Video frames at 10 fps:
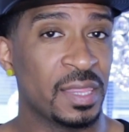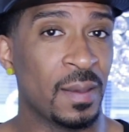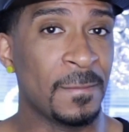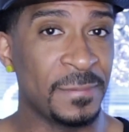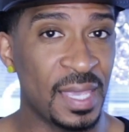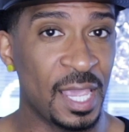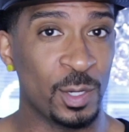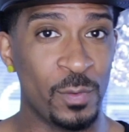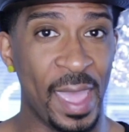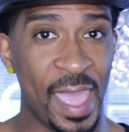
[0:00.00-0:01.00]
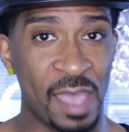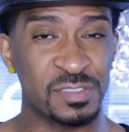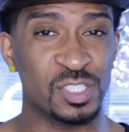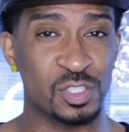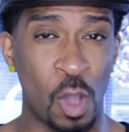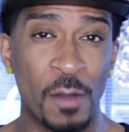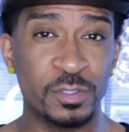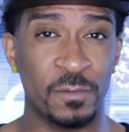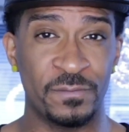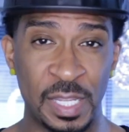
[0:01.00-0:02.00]
the men who have
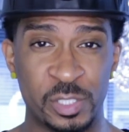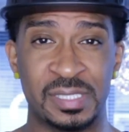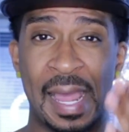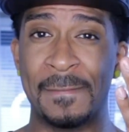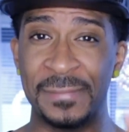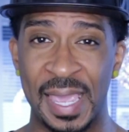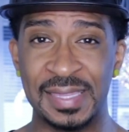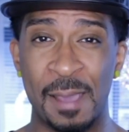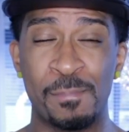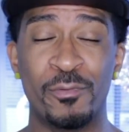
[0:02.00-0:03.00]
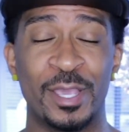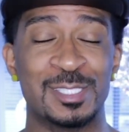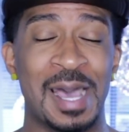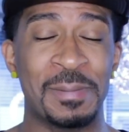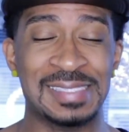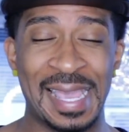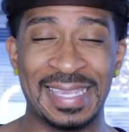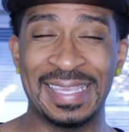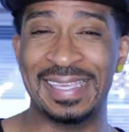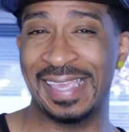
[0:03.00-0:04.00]
softer features. And I made that point. So I was
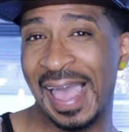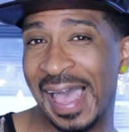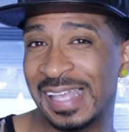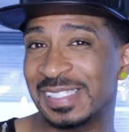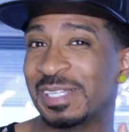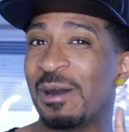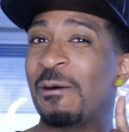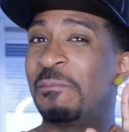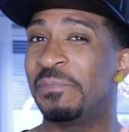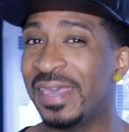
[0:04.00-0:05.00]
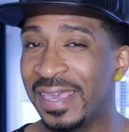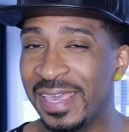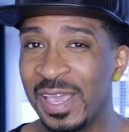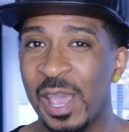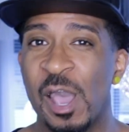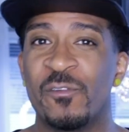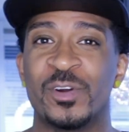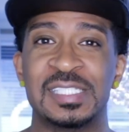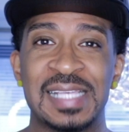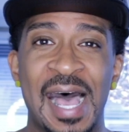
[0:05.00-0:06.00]
like, yes, go me,
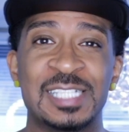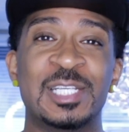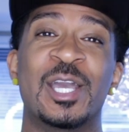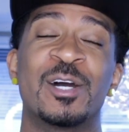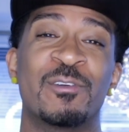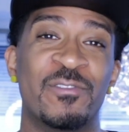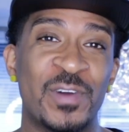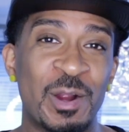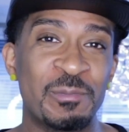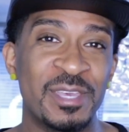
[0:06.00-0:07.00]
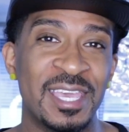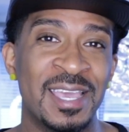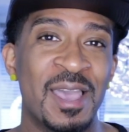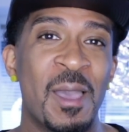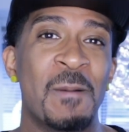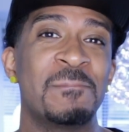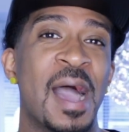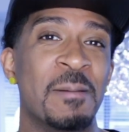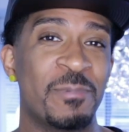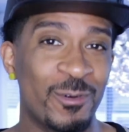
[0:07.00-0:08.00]
for Sasha confirming
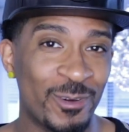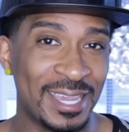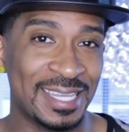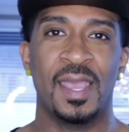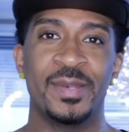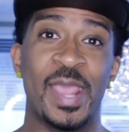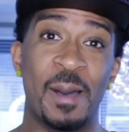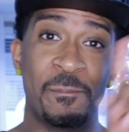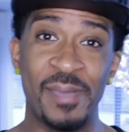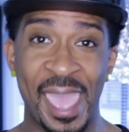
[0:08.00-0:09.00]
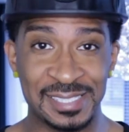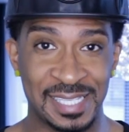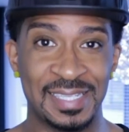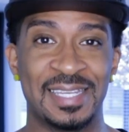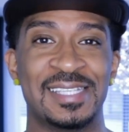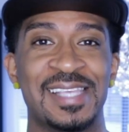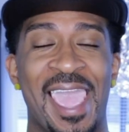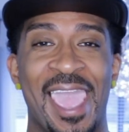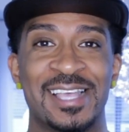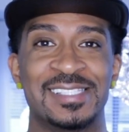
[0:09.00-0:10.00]
my point. Now back to Nina's
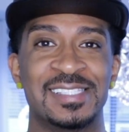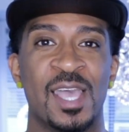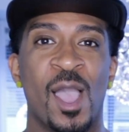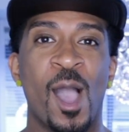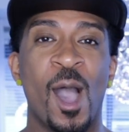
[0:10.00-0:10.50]
ass.